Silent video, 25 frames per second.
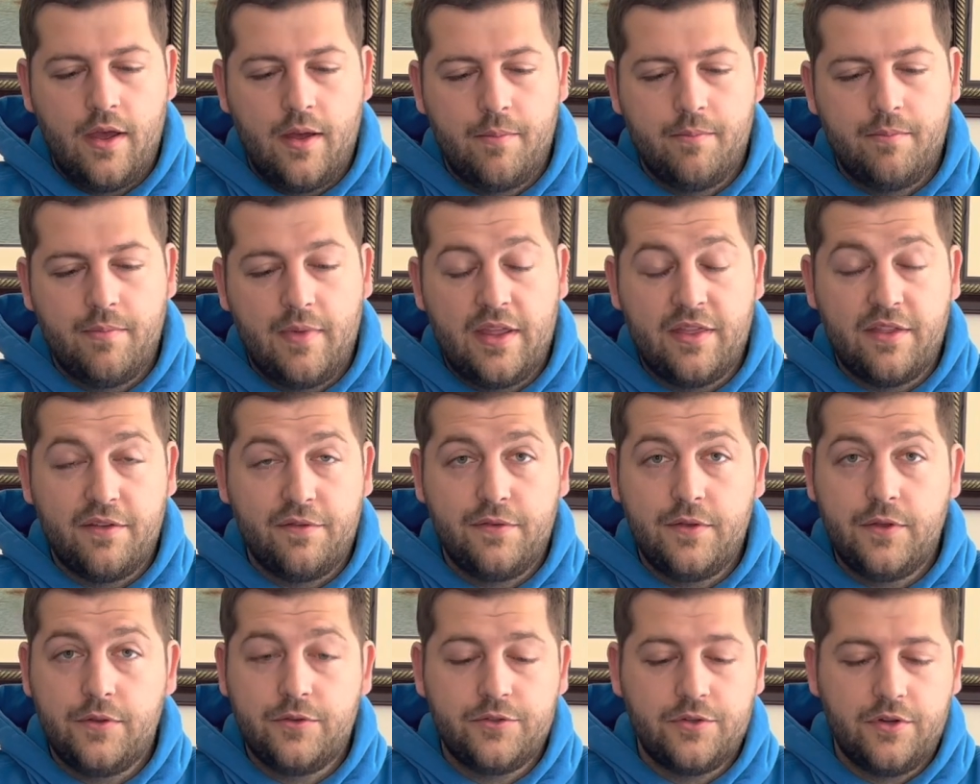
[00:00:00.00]
in the
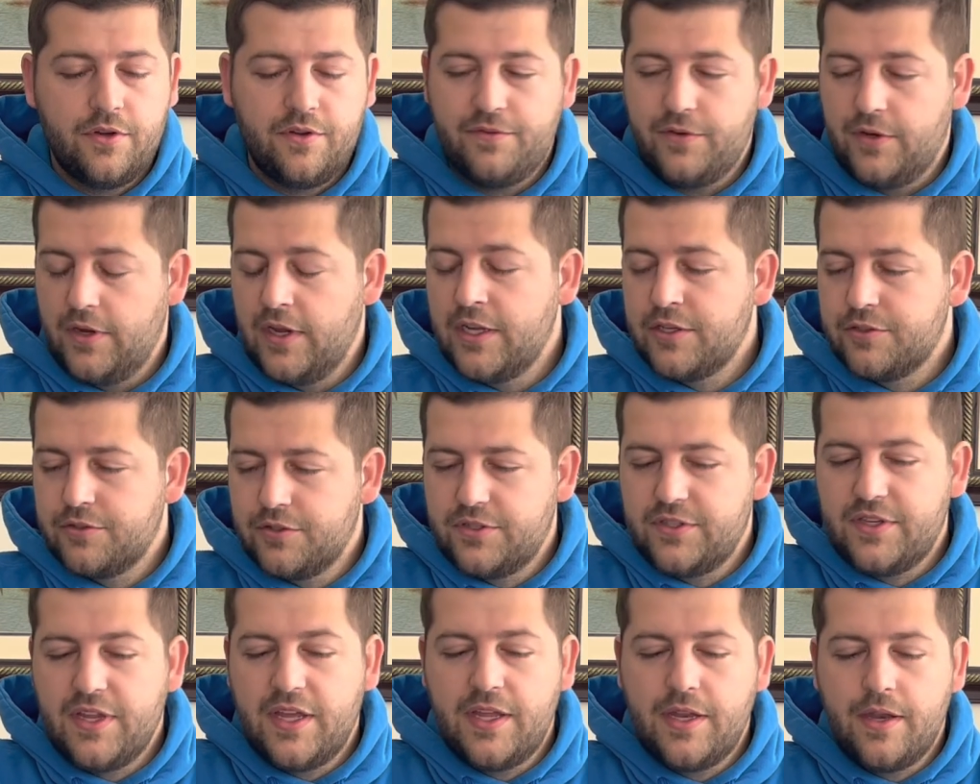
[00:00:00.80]
future if you're
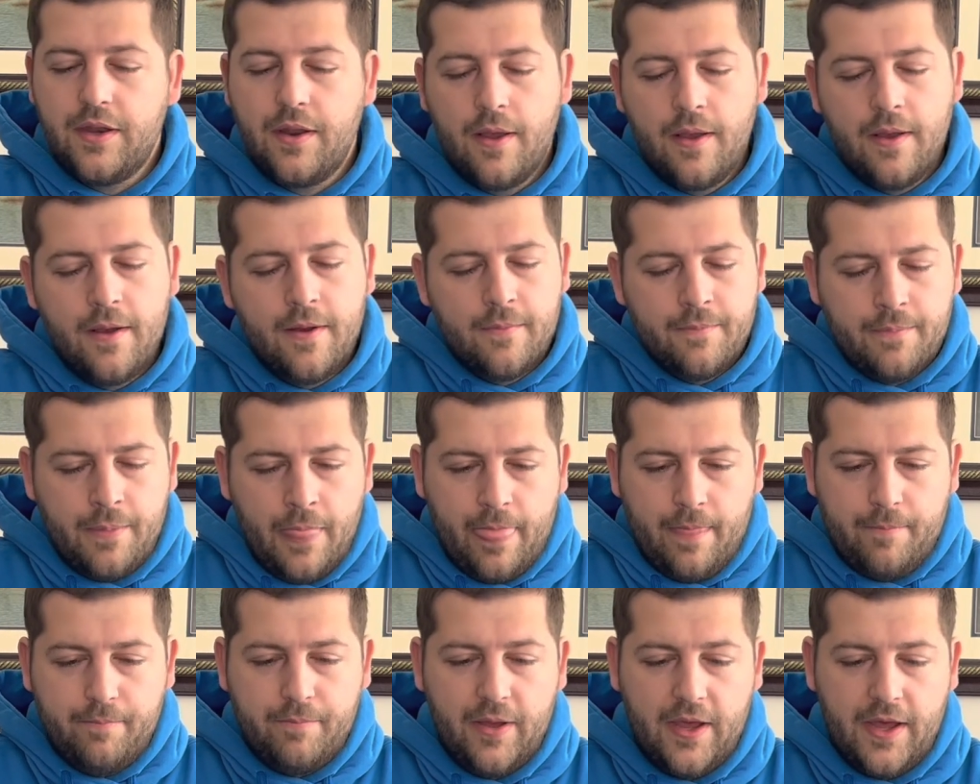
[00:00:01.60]
interested.
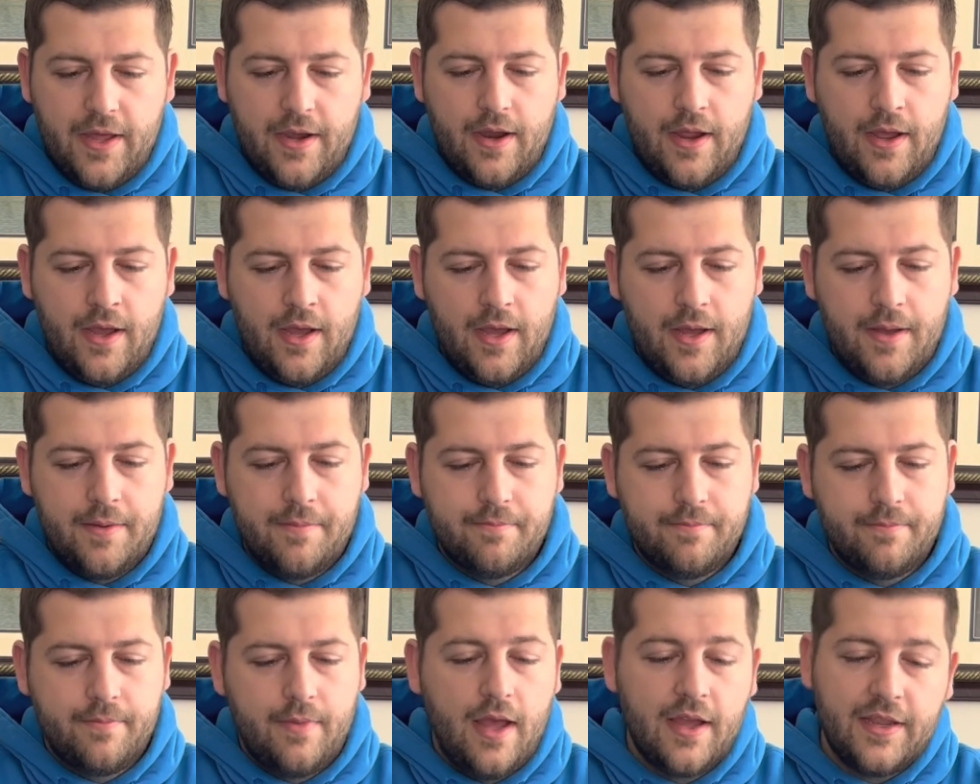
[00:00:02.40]
But
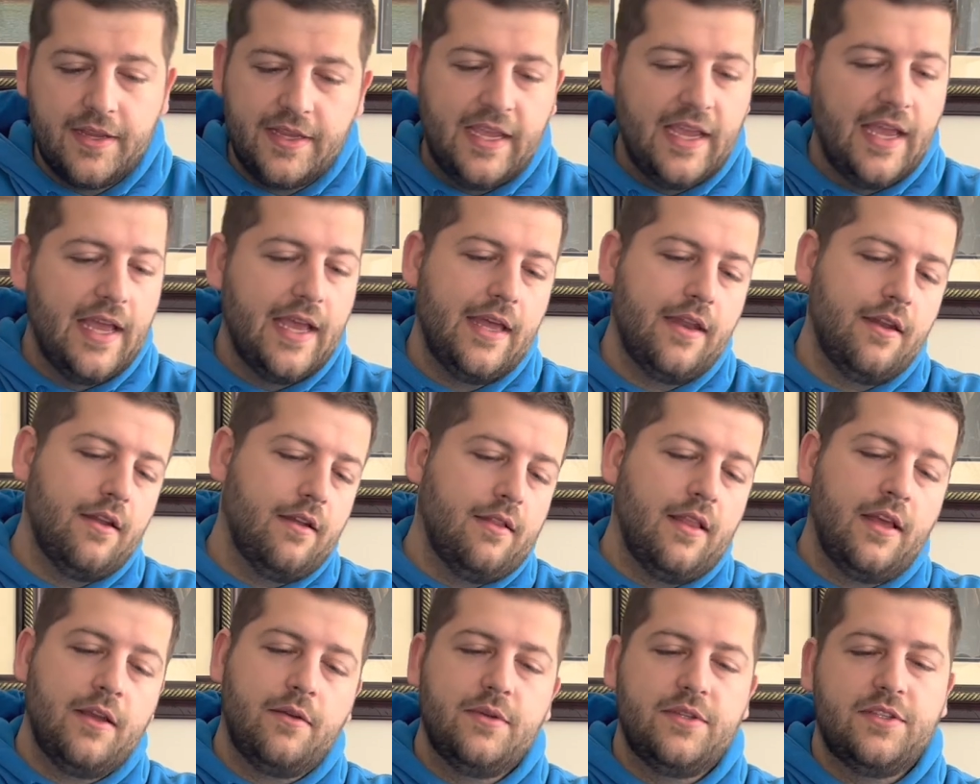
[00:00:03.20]
again,
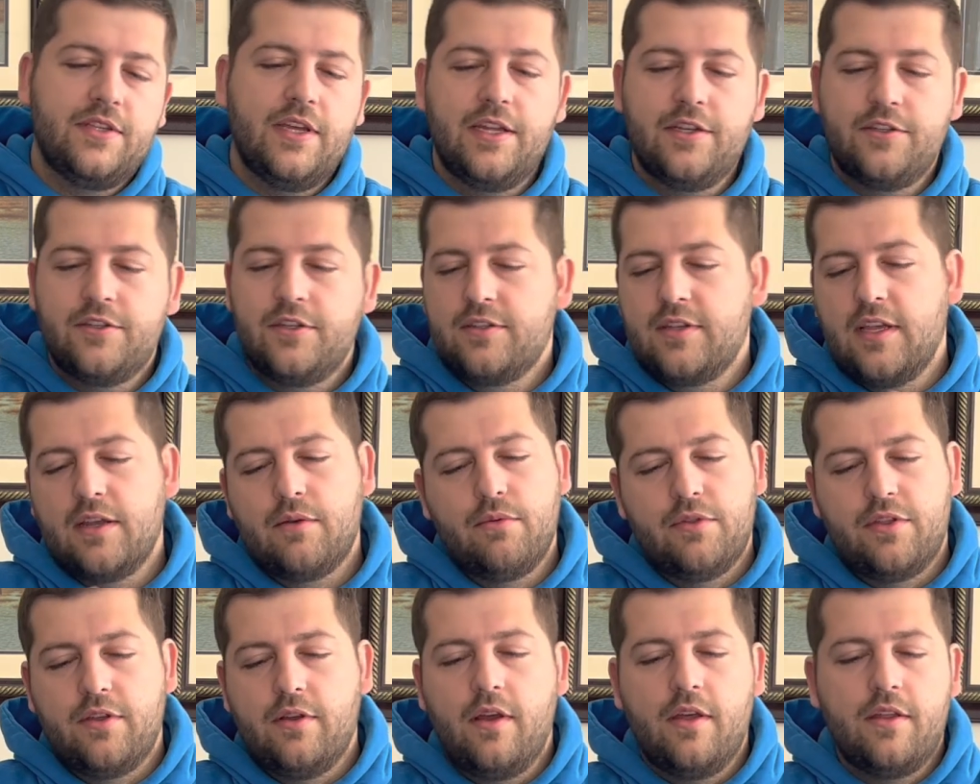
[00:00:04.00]
like we said, just like
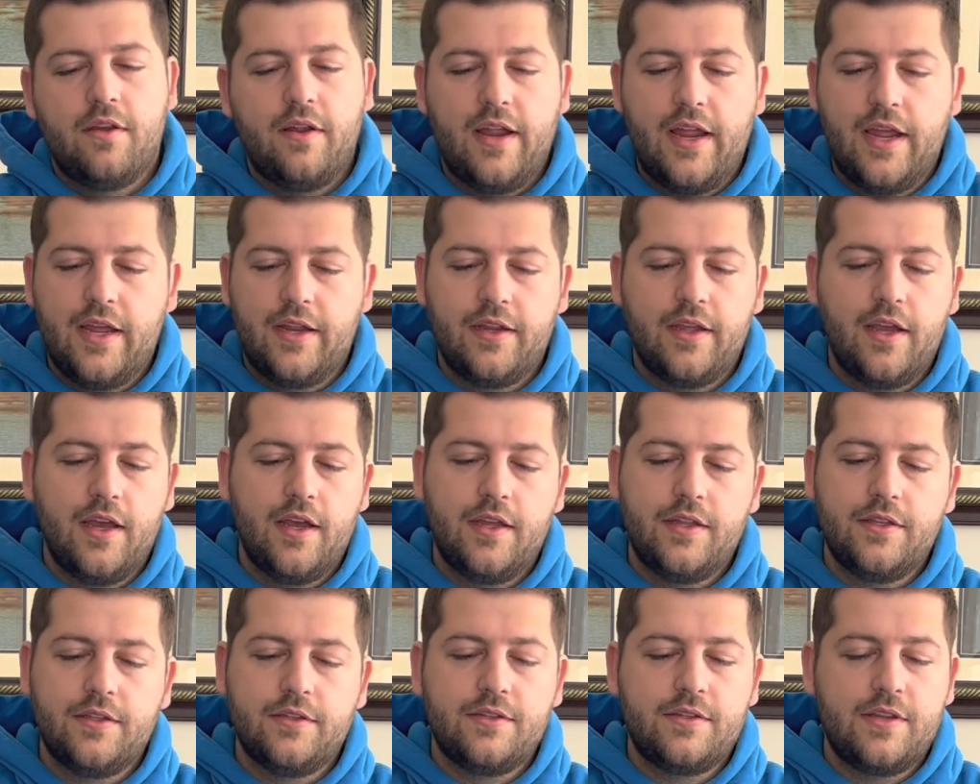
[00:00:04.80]
with their other
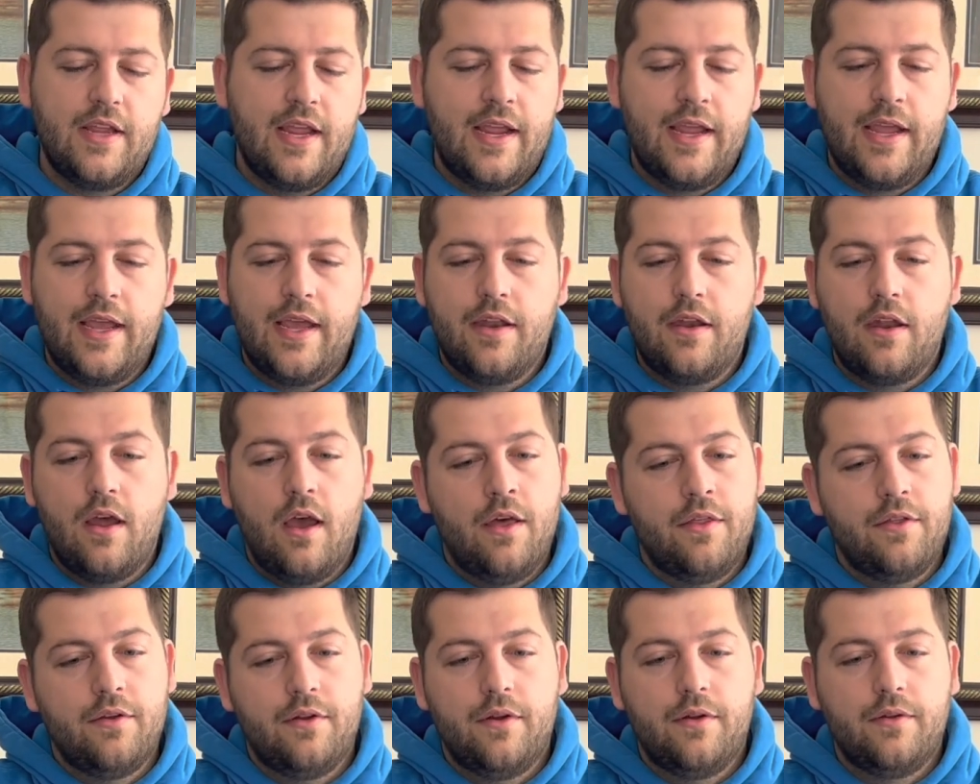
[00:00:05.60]
handguns and
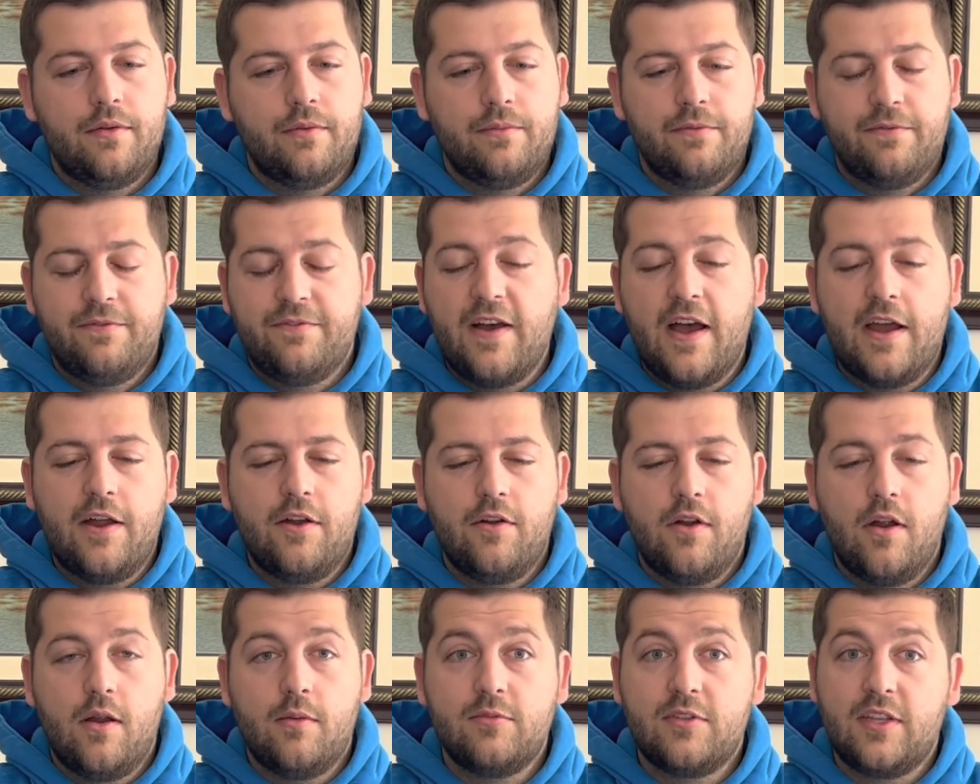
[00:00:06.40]
other
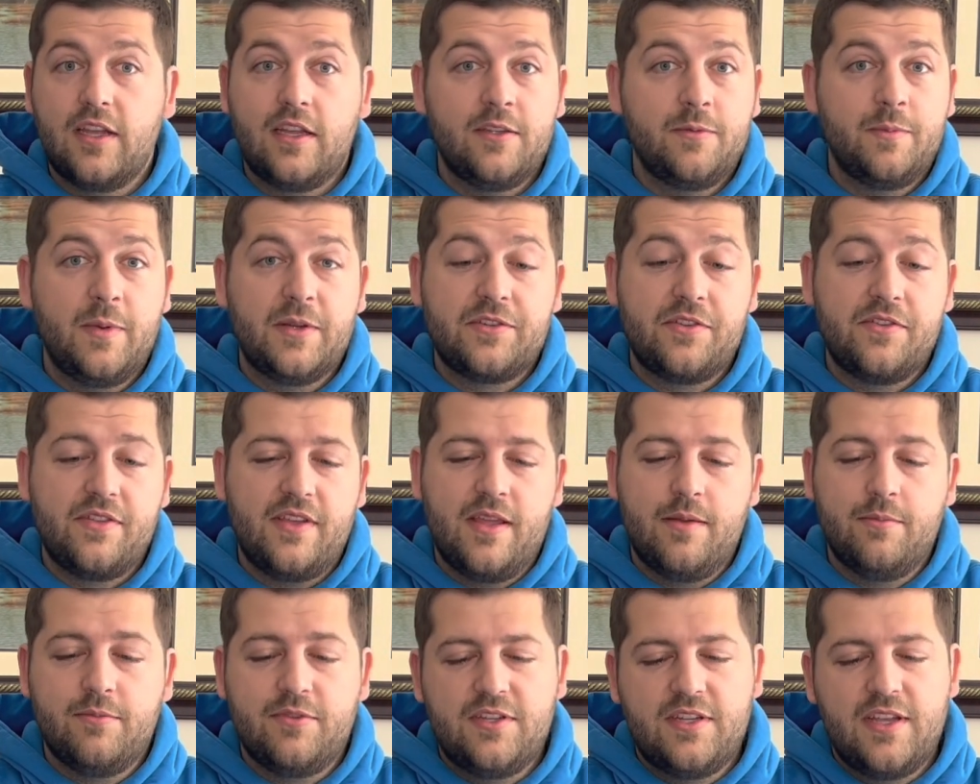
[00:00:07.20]
firearms, like especially the
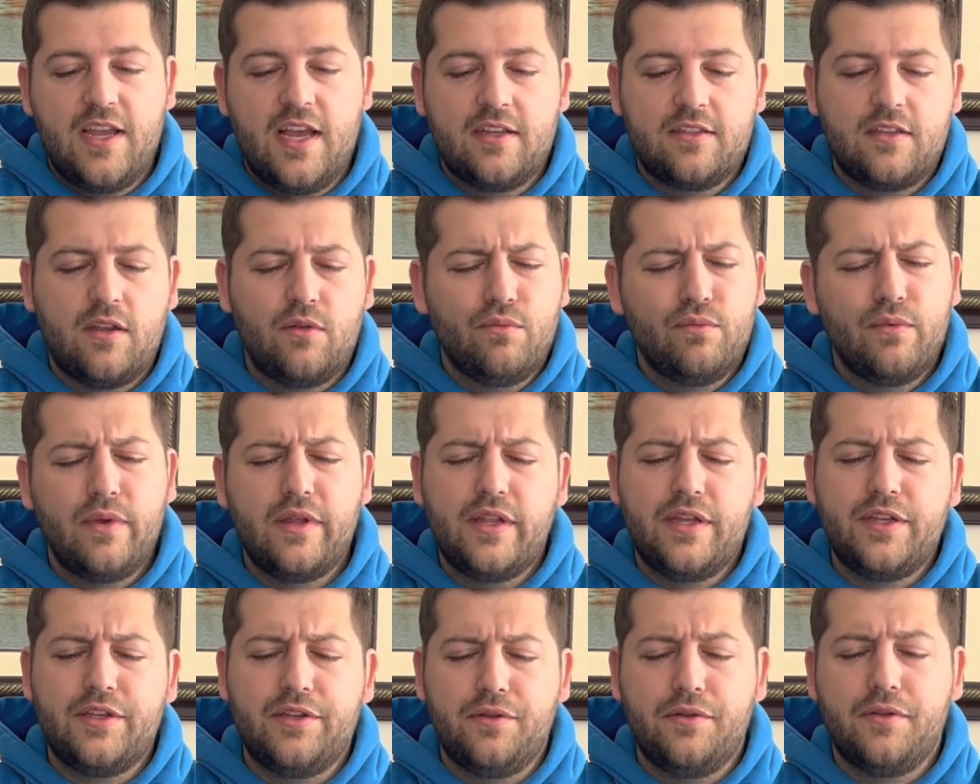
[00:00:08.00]
MCX, I
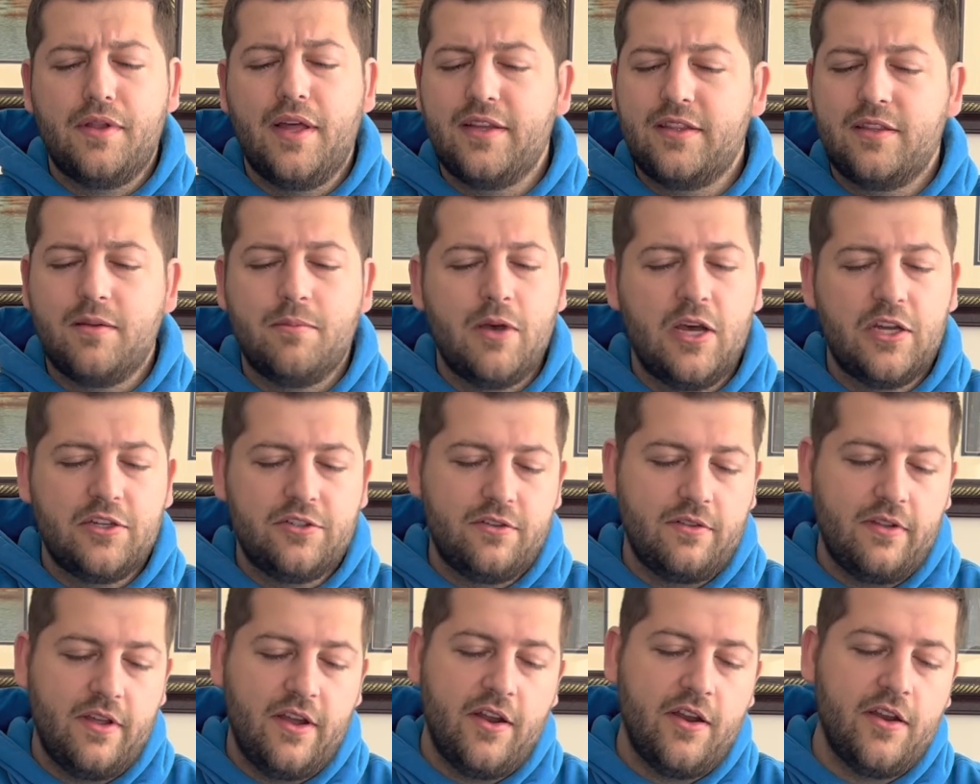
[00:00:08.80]
really do like the
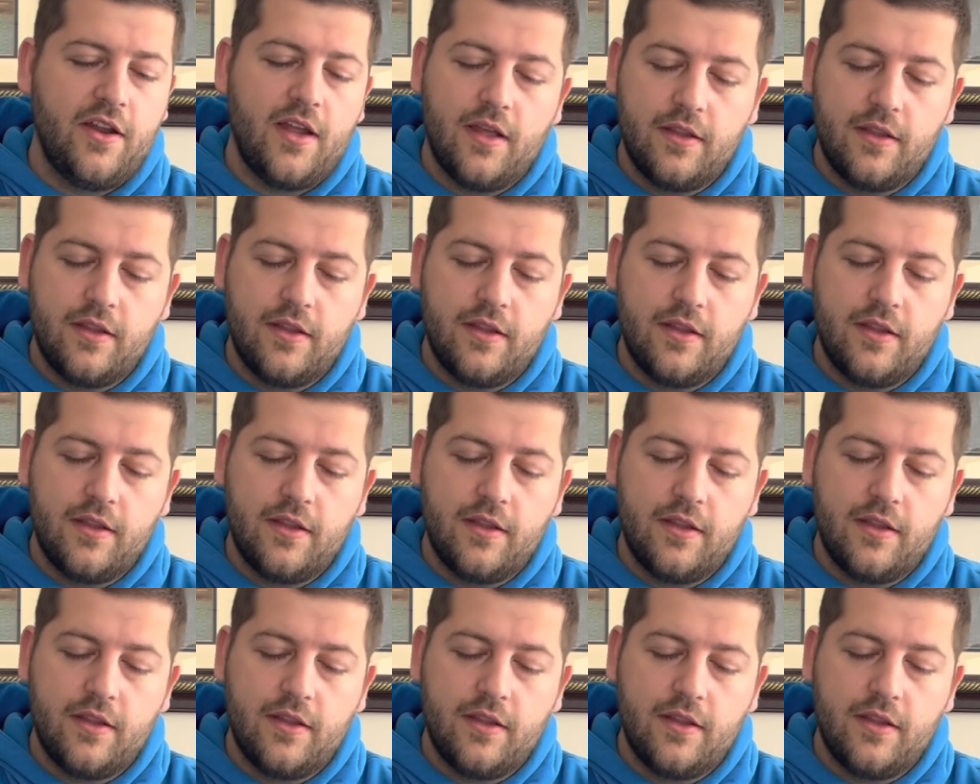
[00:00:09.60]
modularity.